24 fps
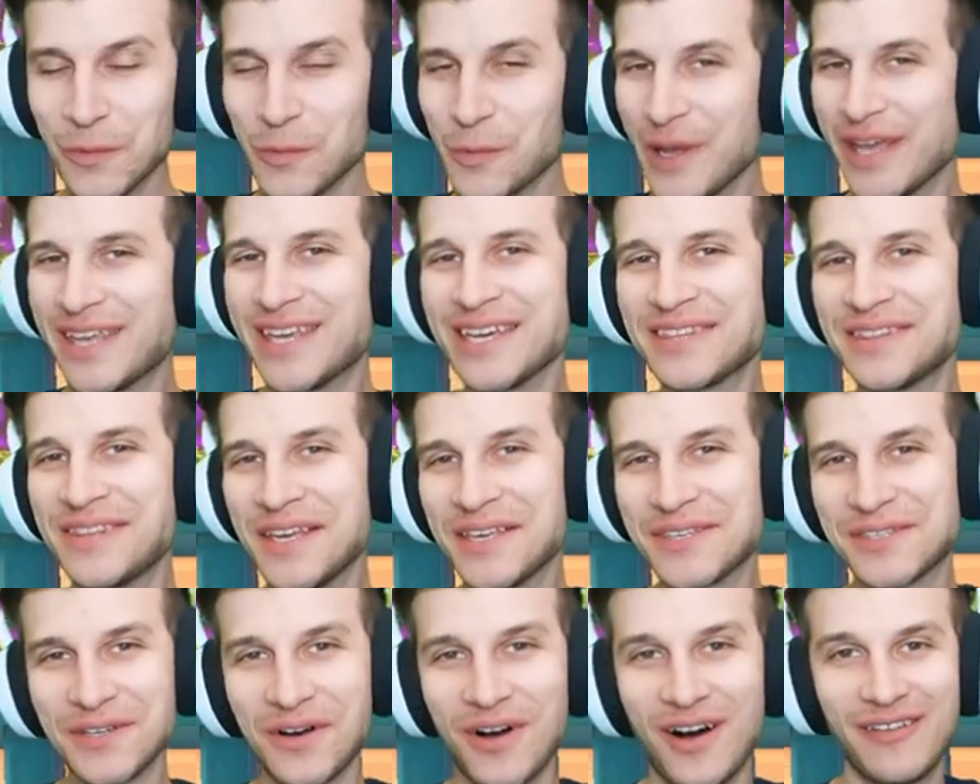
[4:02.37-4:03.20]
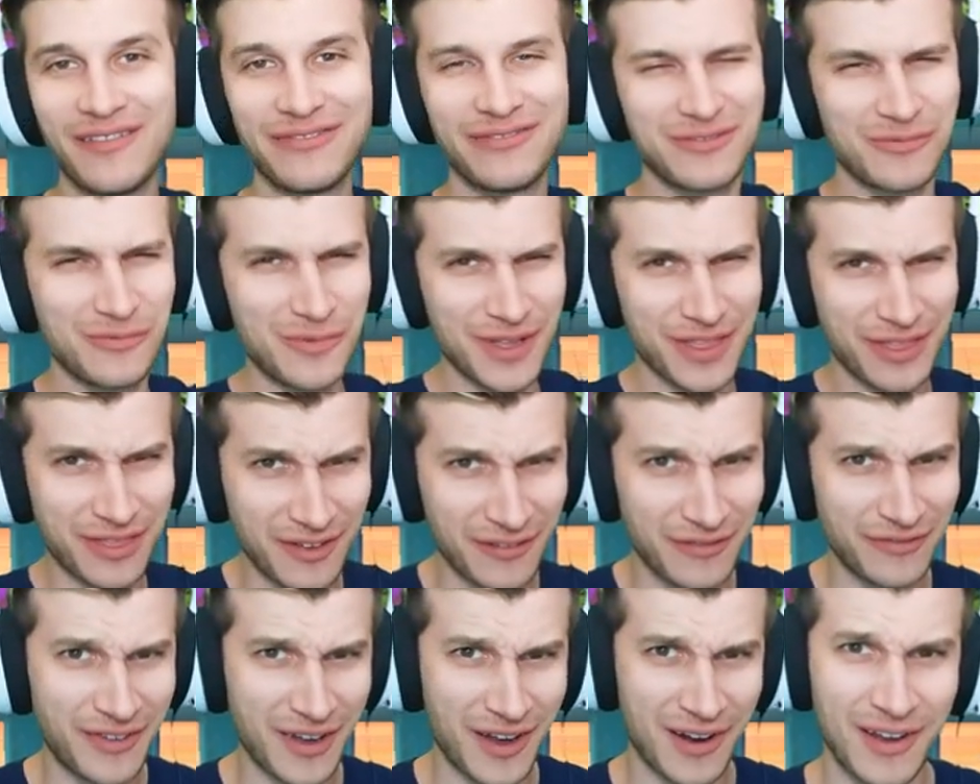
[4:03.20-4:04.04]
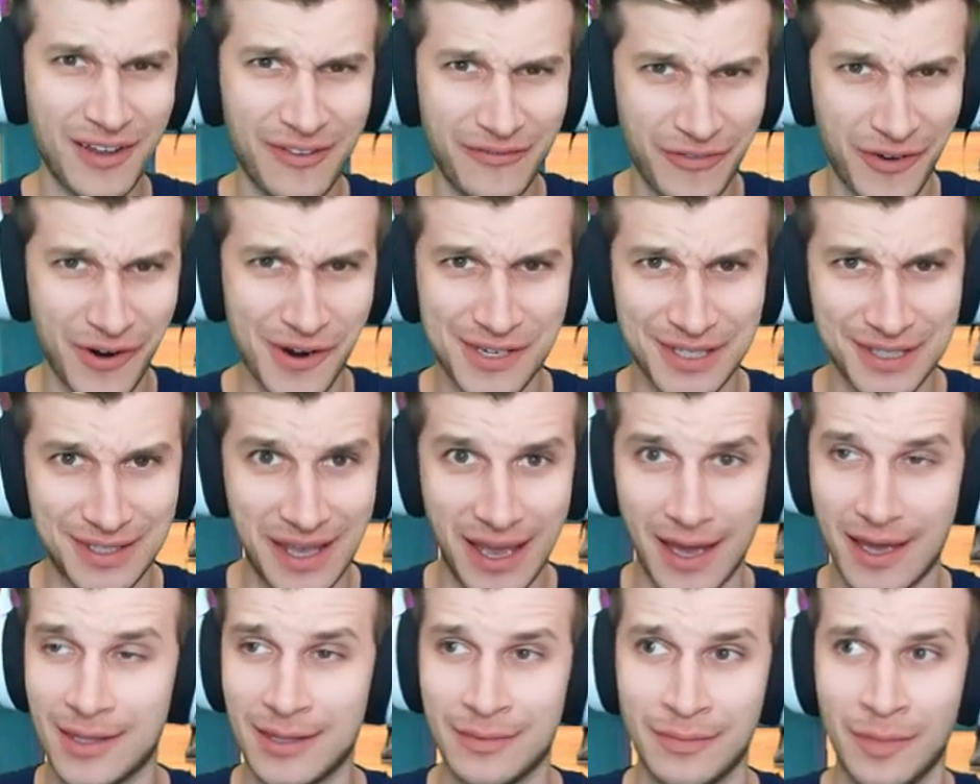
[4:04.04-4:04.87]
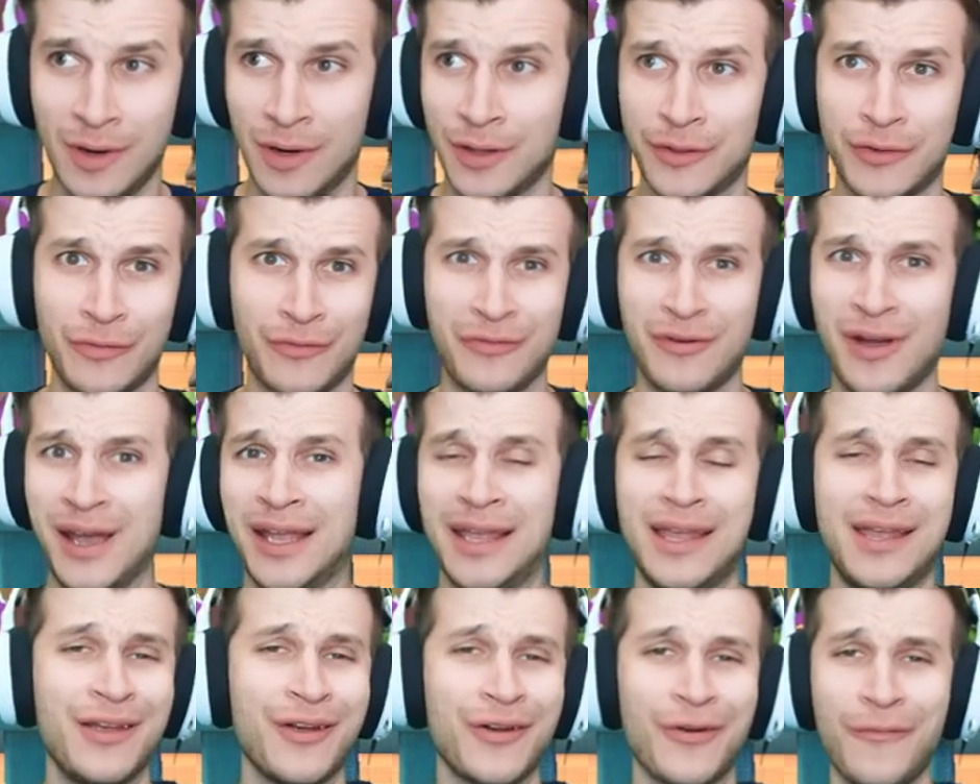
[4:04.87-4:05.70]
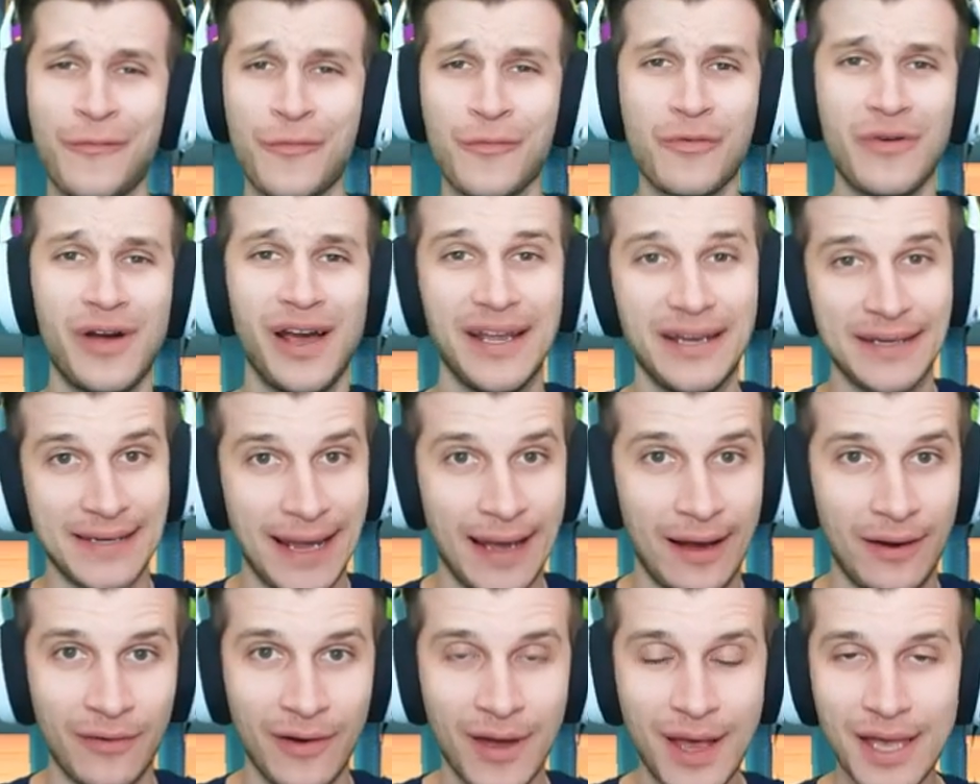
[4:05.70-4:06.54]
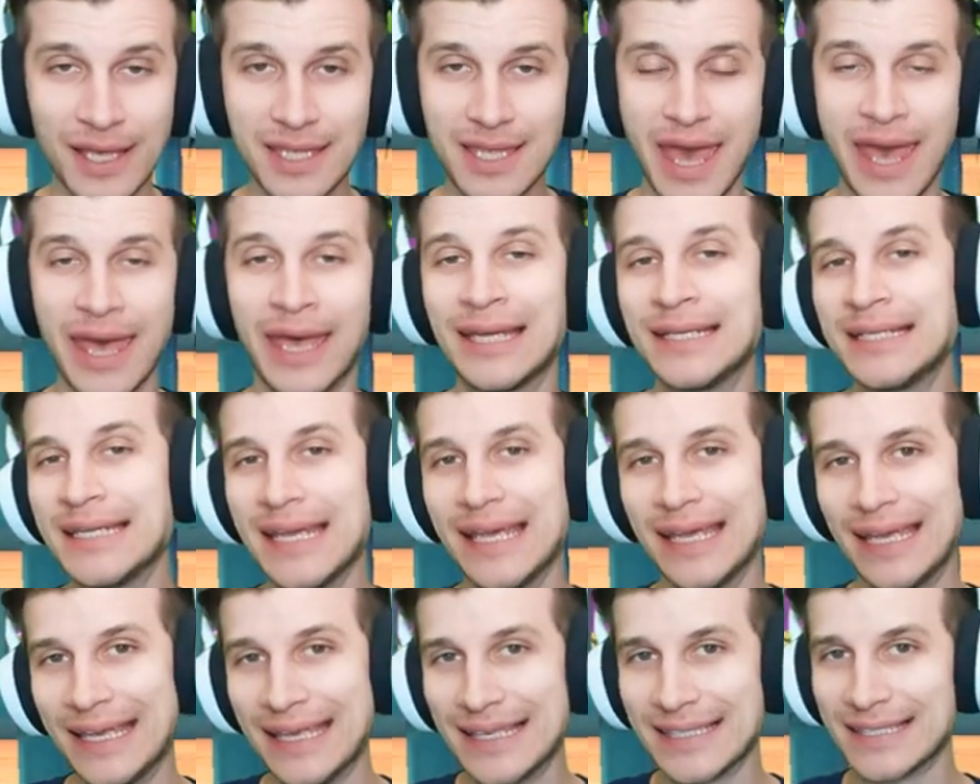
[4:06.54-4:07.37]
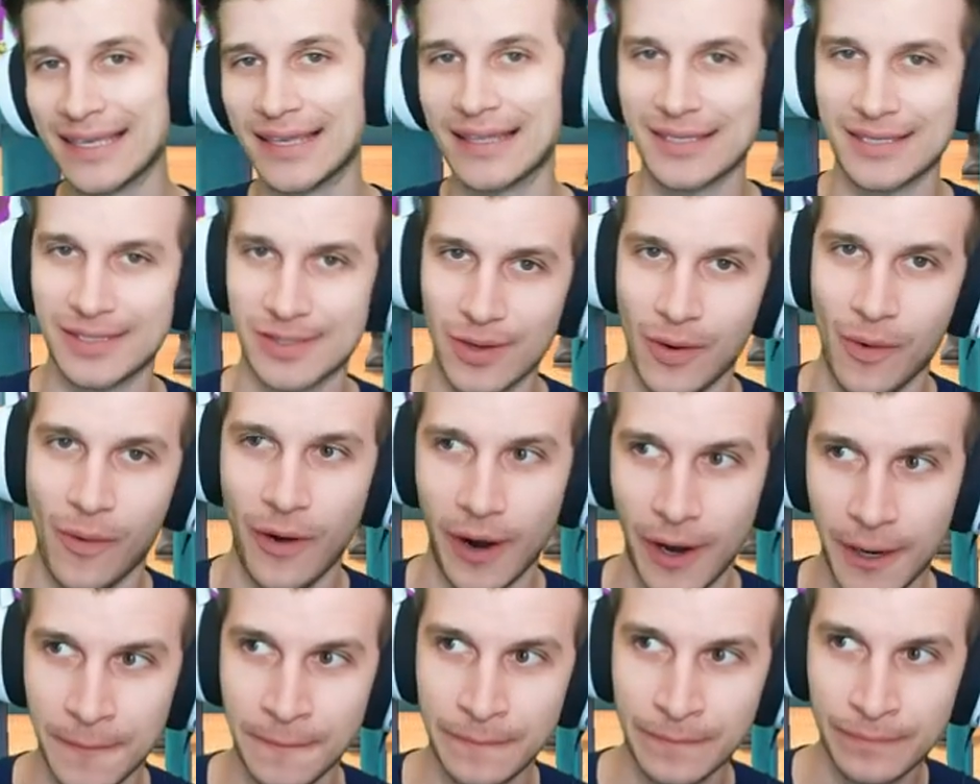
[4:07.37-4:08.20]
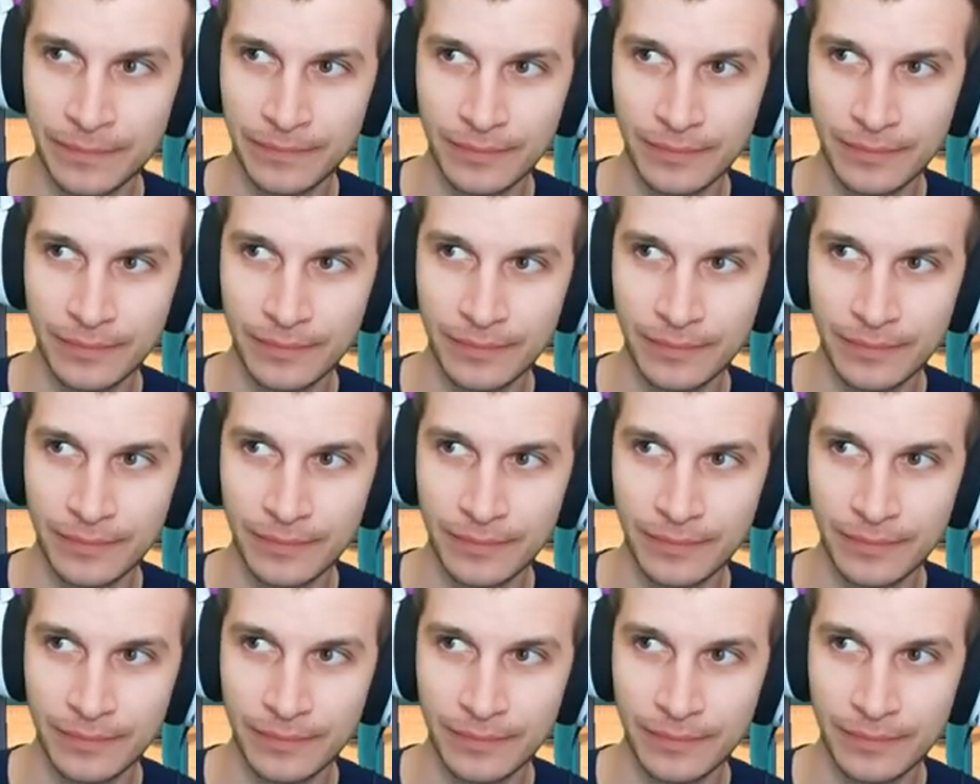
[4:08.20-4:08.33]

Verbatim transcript: We kick things off with the very first day of the month, right here, right now. Candy is in store.